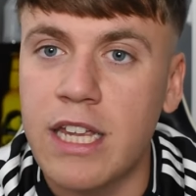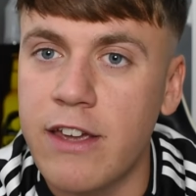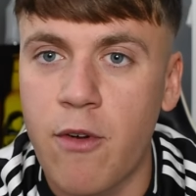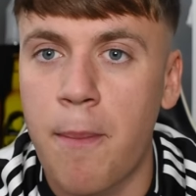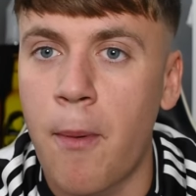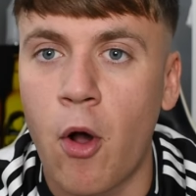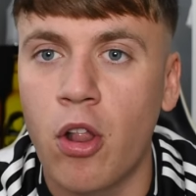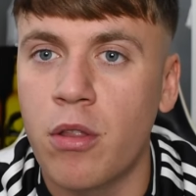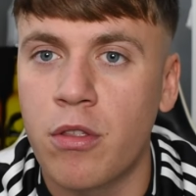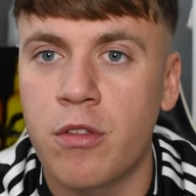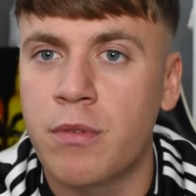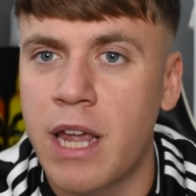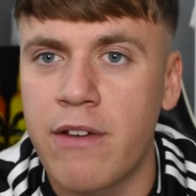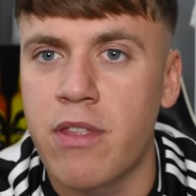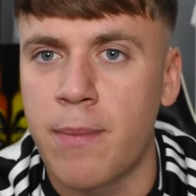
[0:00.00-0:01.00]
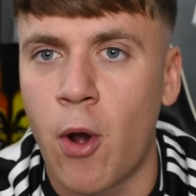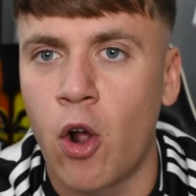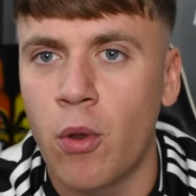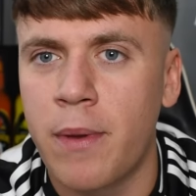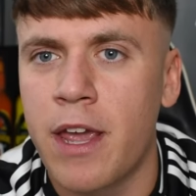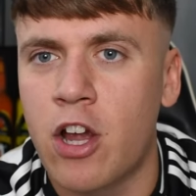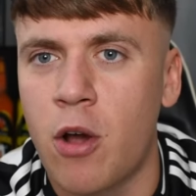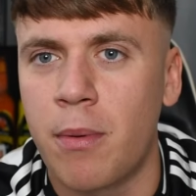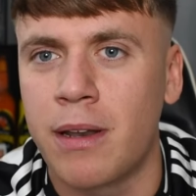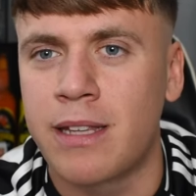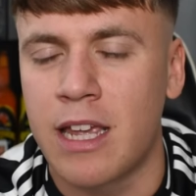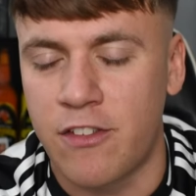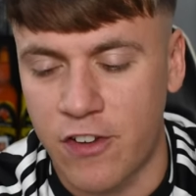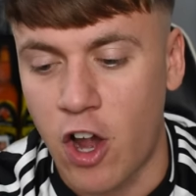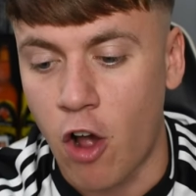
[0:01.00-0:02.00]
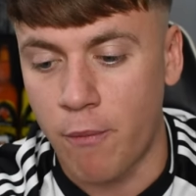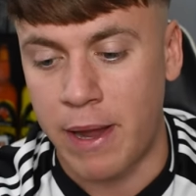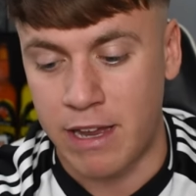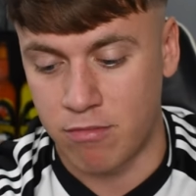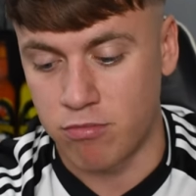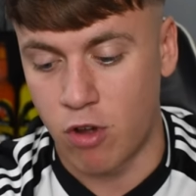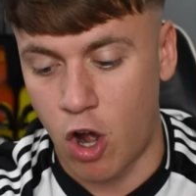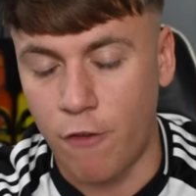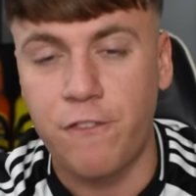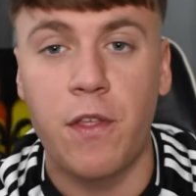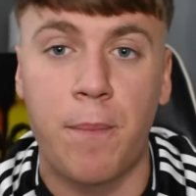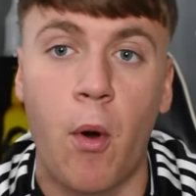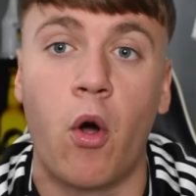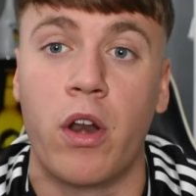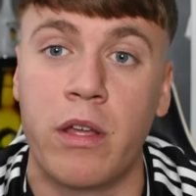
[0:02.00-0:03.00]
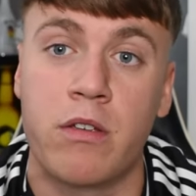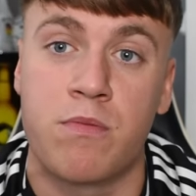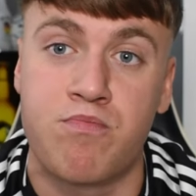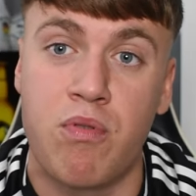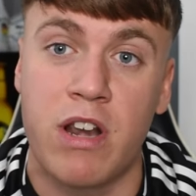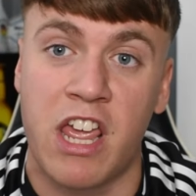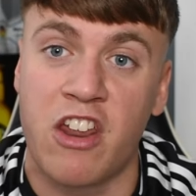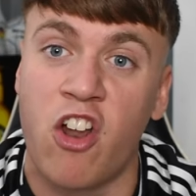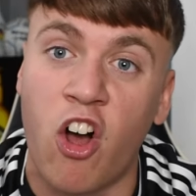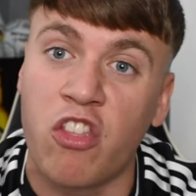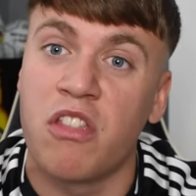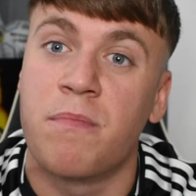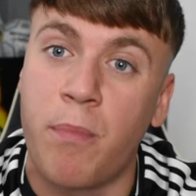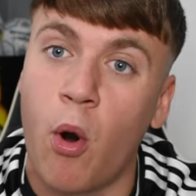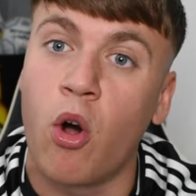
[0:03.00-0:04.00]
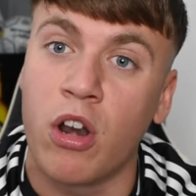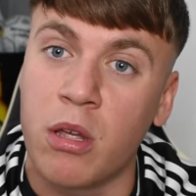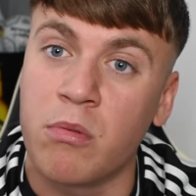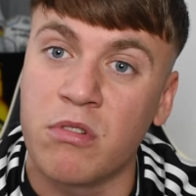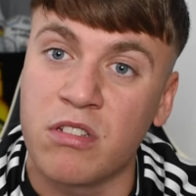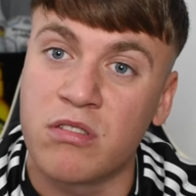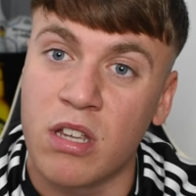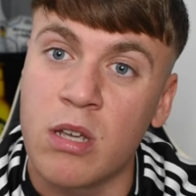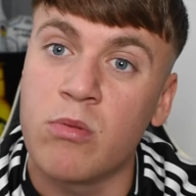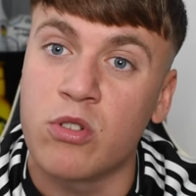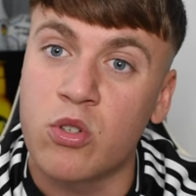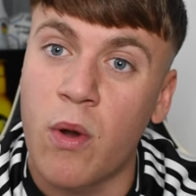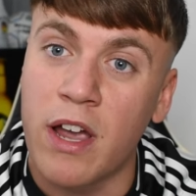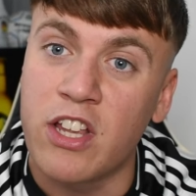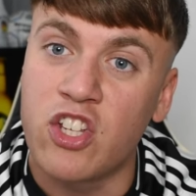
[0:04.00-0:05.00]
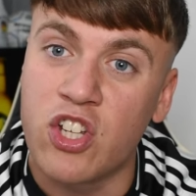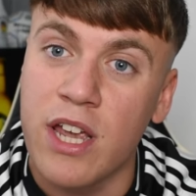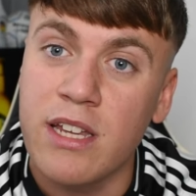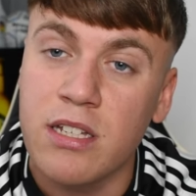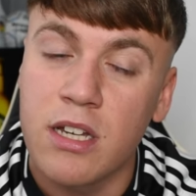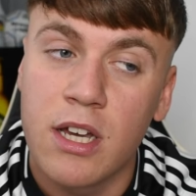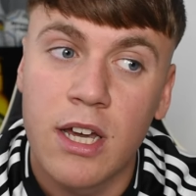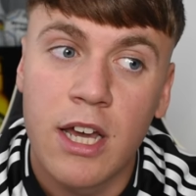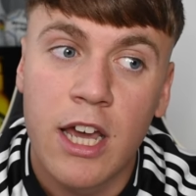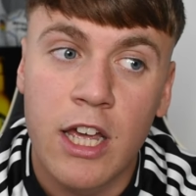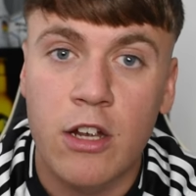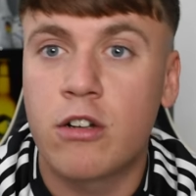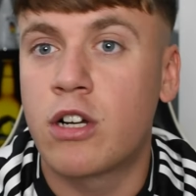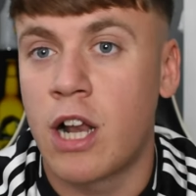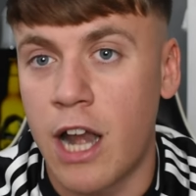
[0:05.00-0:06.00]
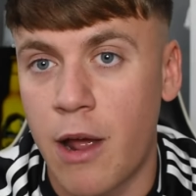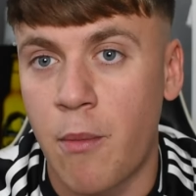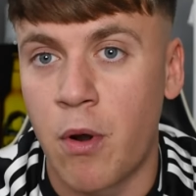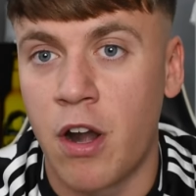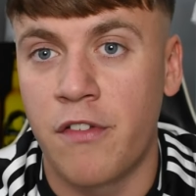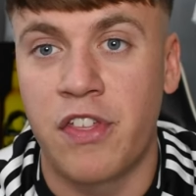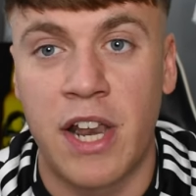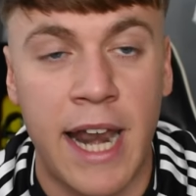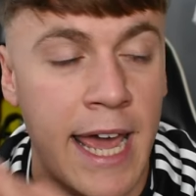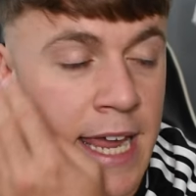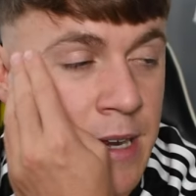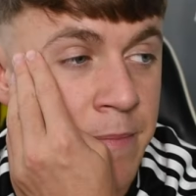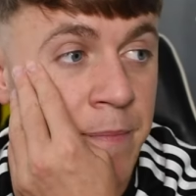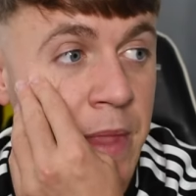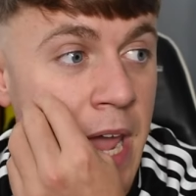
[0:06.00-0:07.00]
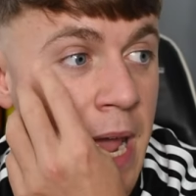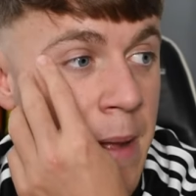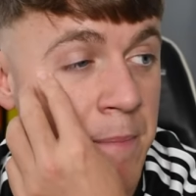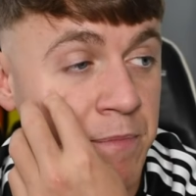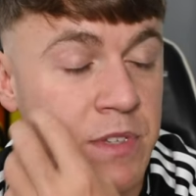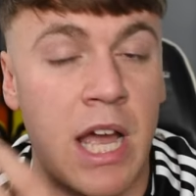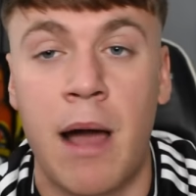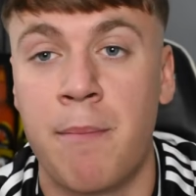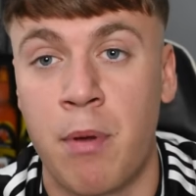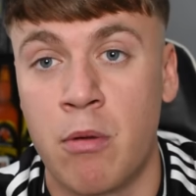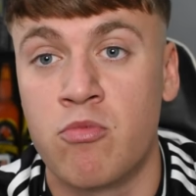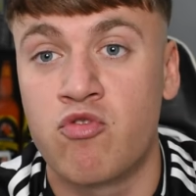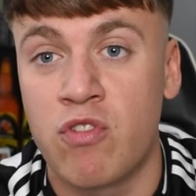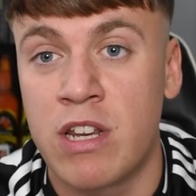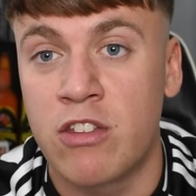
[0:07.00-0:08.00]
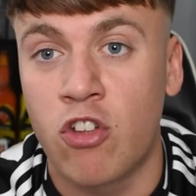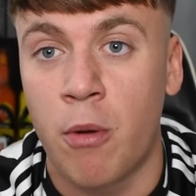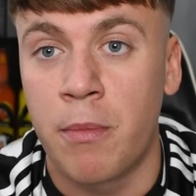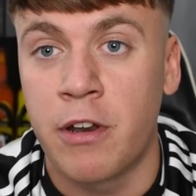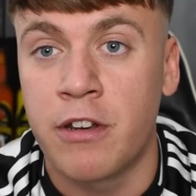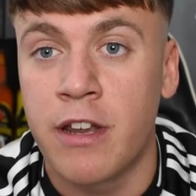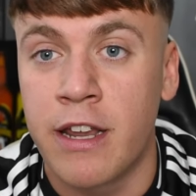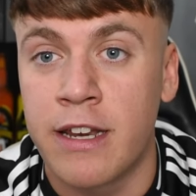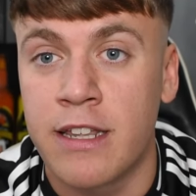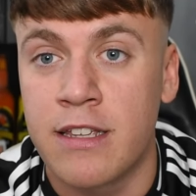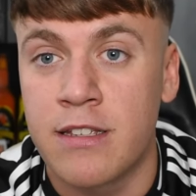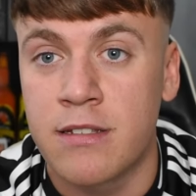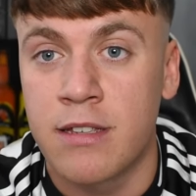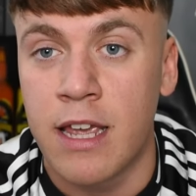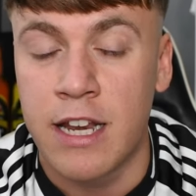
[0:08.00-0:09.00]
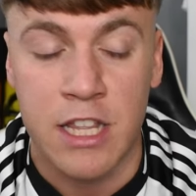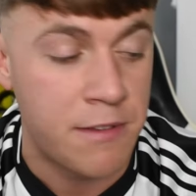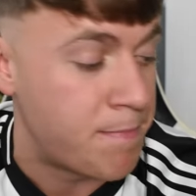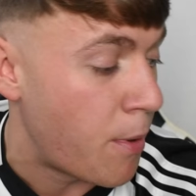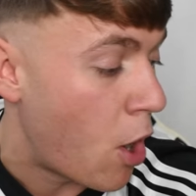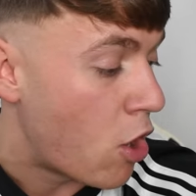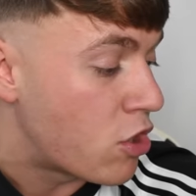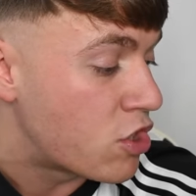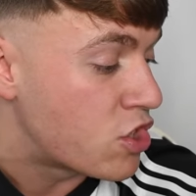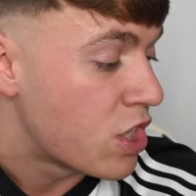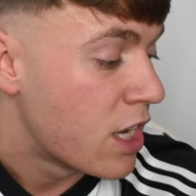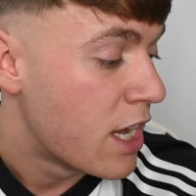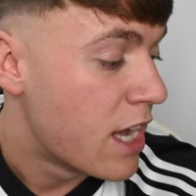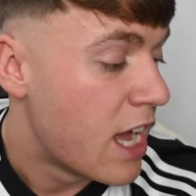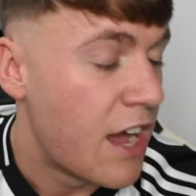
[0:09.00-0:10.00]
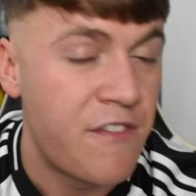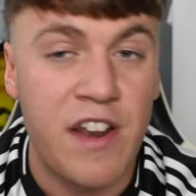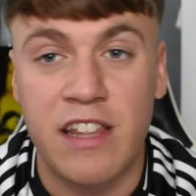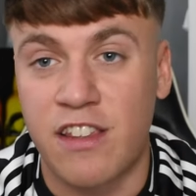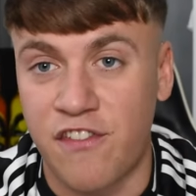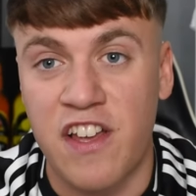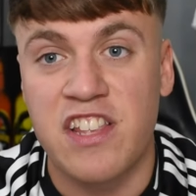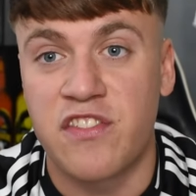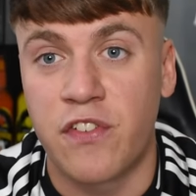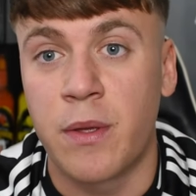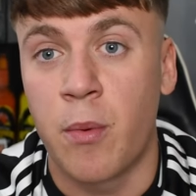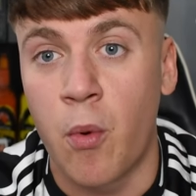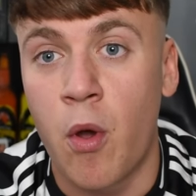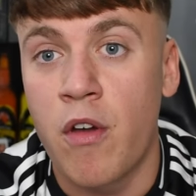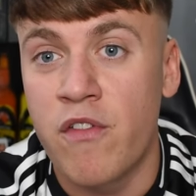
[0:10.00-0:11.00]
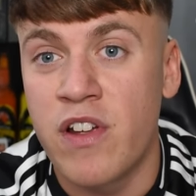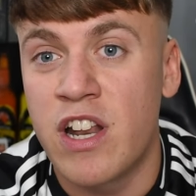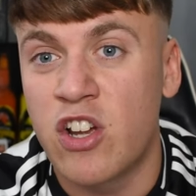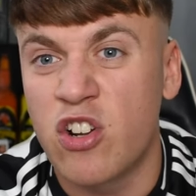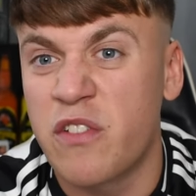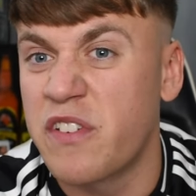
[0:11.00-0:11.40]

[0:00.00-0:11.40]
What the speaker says: Give the ball away a couple of times. I mean, off the ball he was brilliant. On the ball he was quite shit. Clear one off the line. Dan Byrne was really dominant in his box. I feel like defensively we were really good.